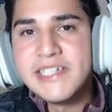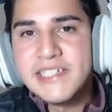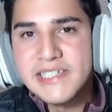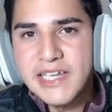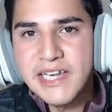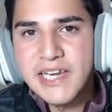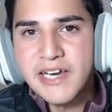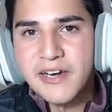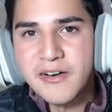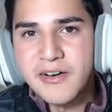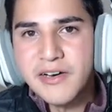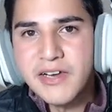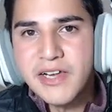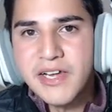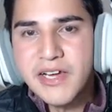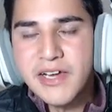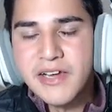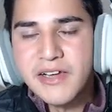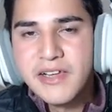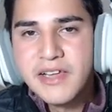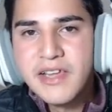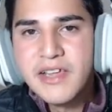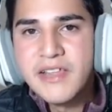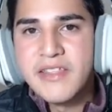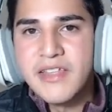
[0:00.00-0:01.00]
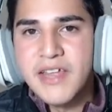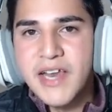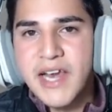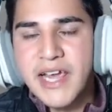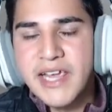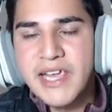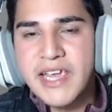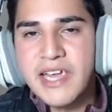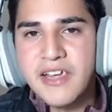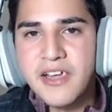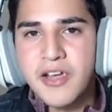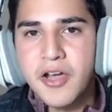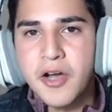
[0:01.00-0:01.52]
area that I
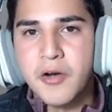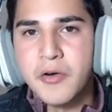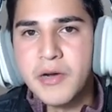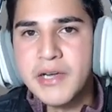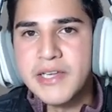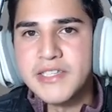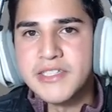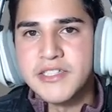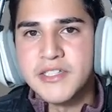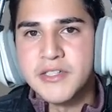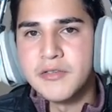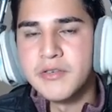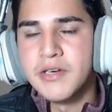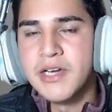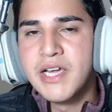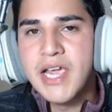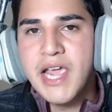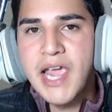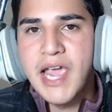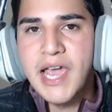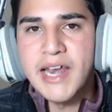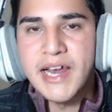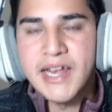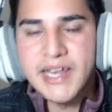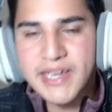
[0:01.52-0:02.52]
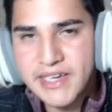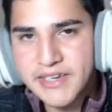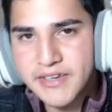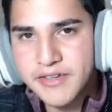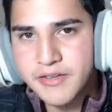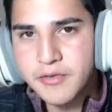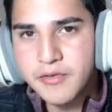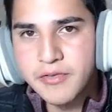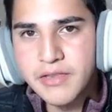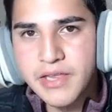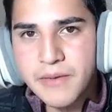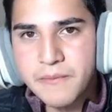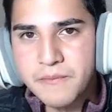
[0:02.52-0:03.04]
can go into, and I can
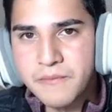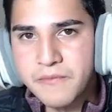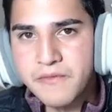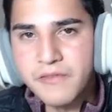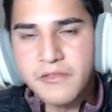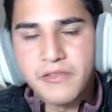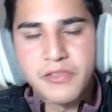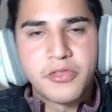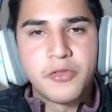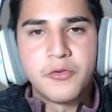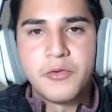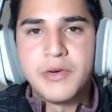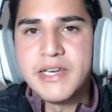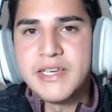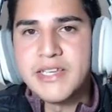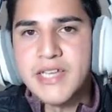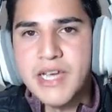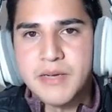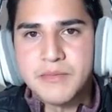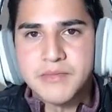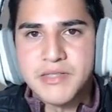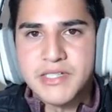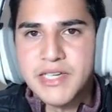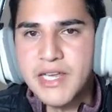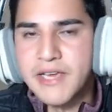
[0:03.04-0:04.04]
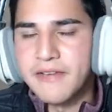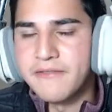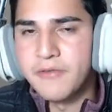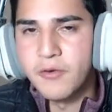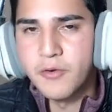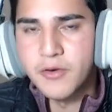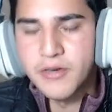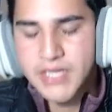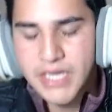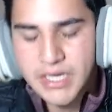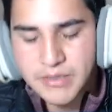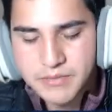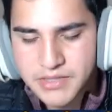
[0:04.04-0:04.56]
do them 3 times a day, 4
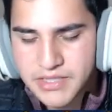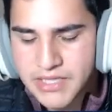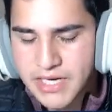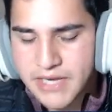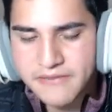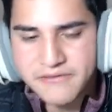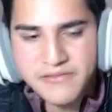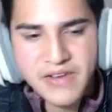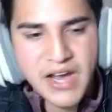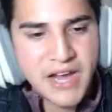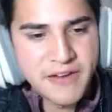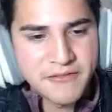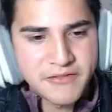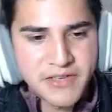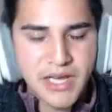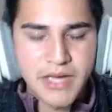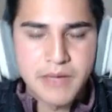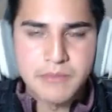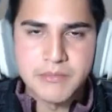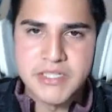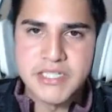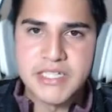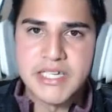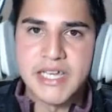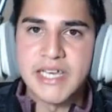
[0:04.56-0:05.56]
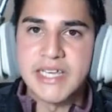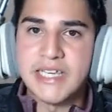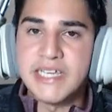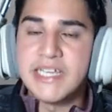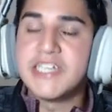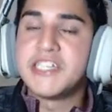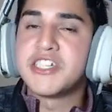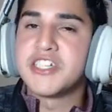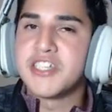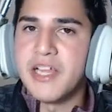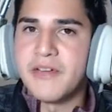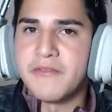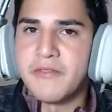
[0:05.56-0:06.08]
times a day, 5 times a day,
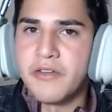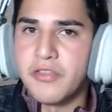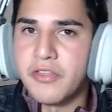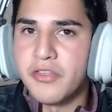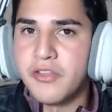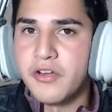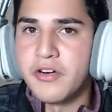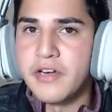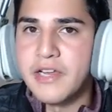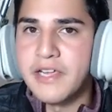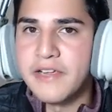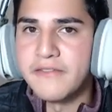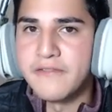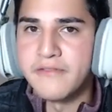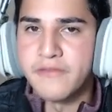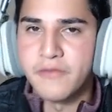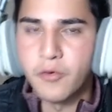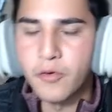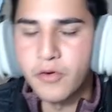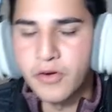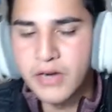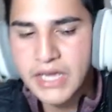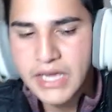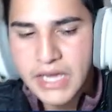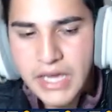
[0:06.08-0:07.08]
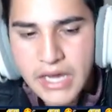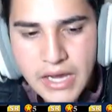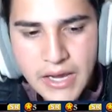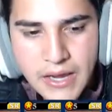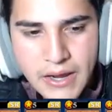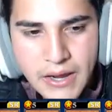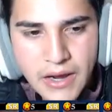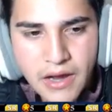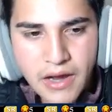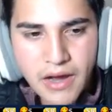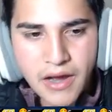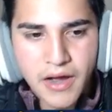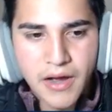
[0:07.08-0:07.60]
each level 30 and 40.
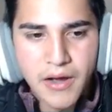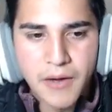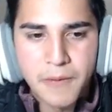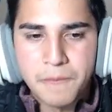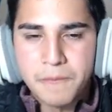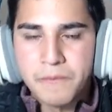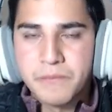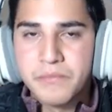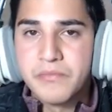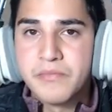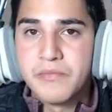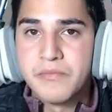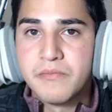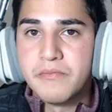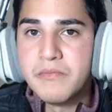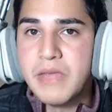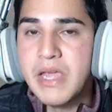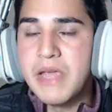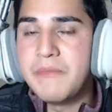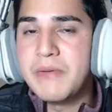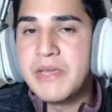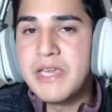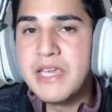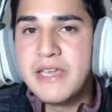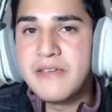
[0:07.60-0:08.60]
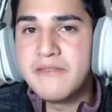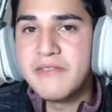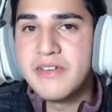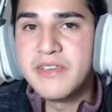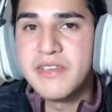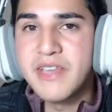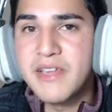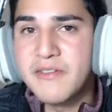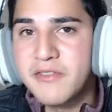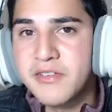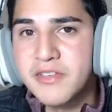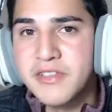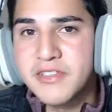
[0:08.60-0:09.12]
Maybe even
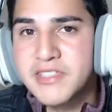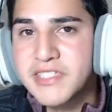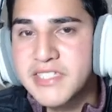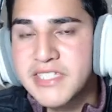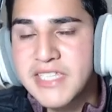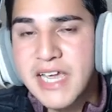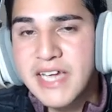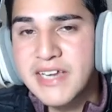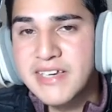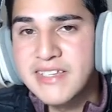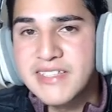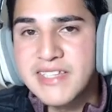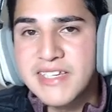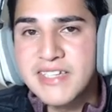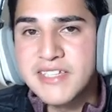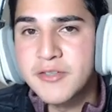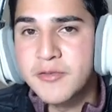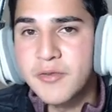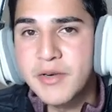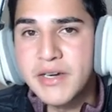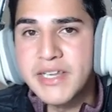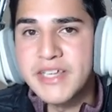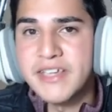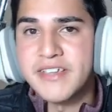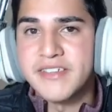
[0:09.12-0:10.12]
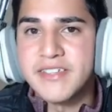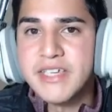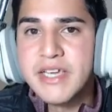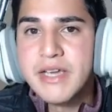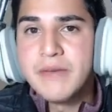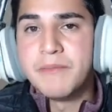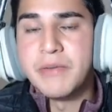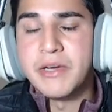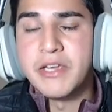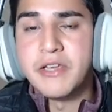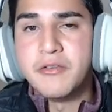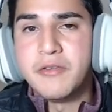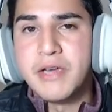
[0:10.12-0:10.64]
levels 10s and 20s,
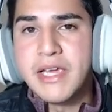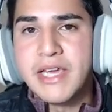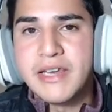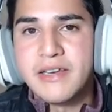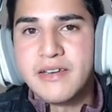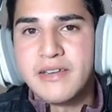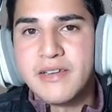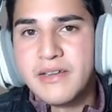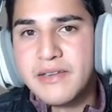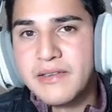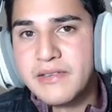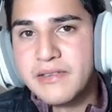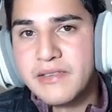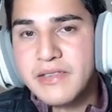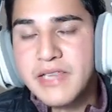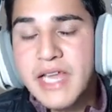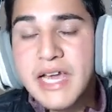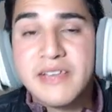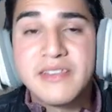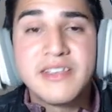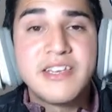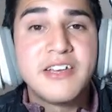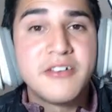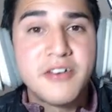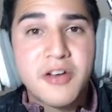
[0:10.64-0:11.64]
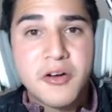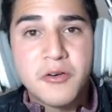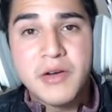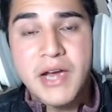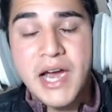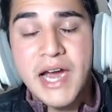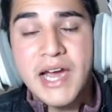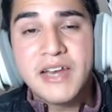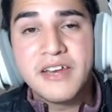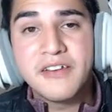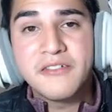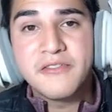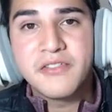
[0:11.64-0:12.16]
but you get,
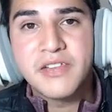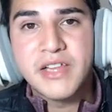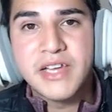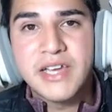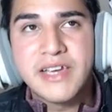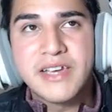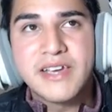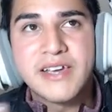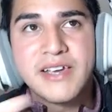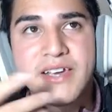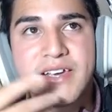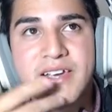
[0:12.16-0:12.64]
kind of like